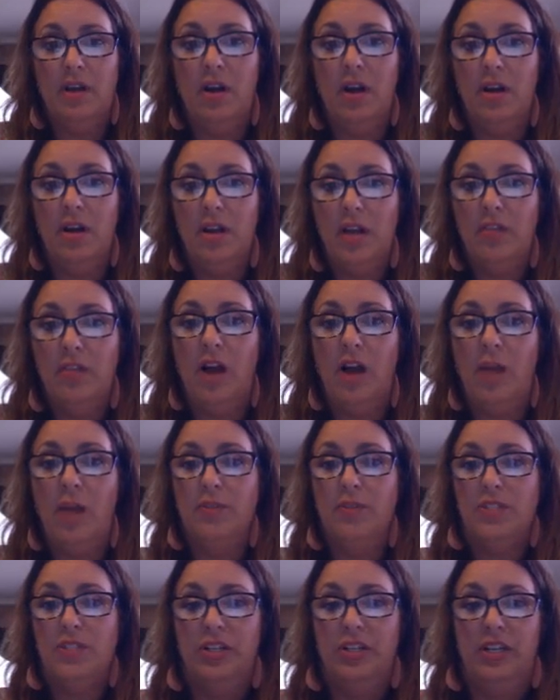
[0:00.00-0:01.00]
are another
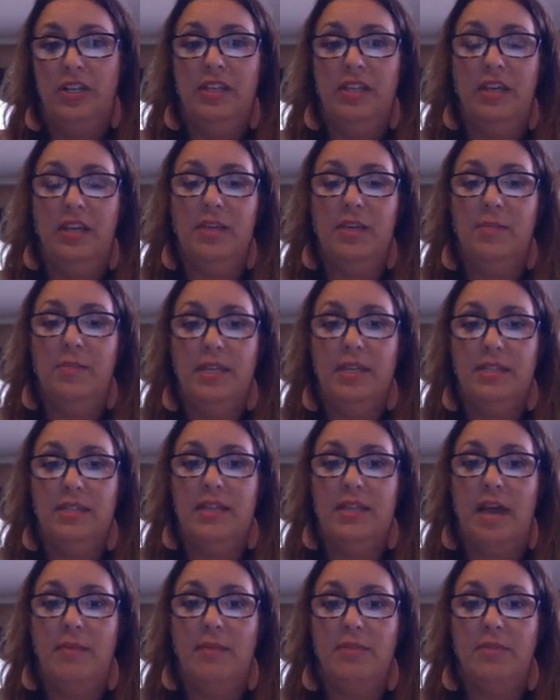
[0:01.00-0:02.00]
opportunity that can be
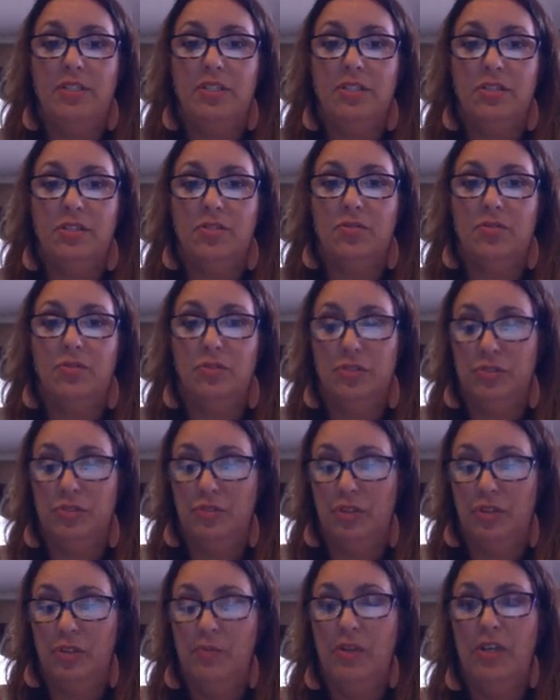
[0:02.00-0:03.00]
established in schools
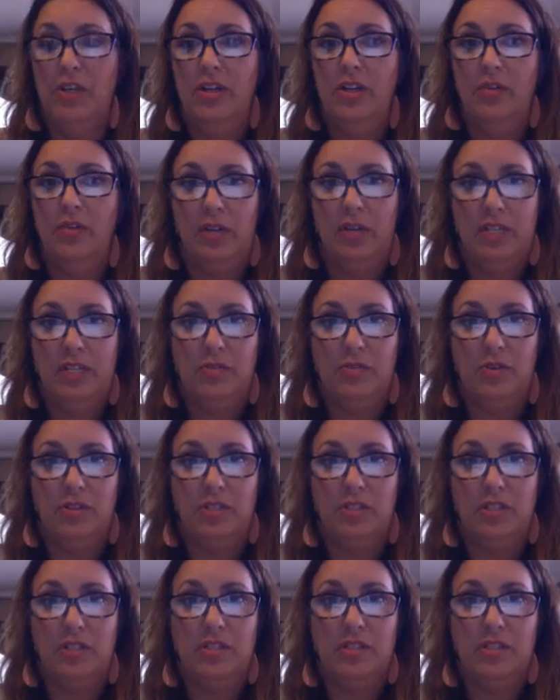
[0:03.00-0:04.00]
through community
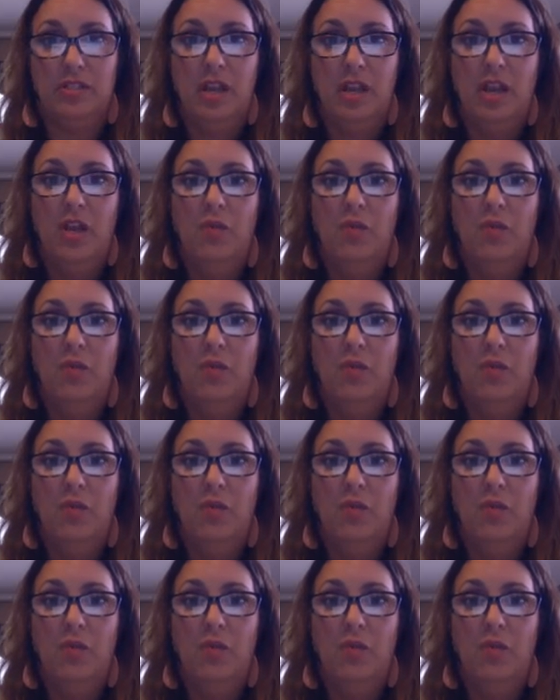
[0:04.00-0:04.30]
resources,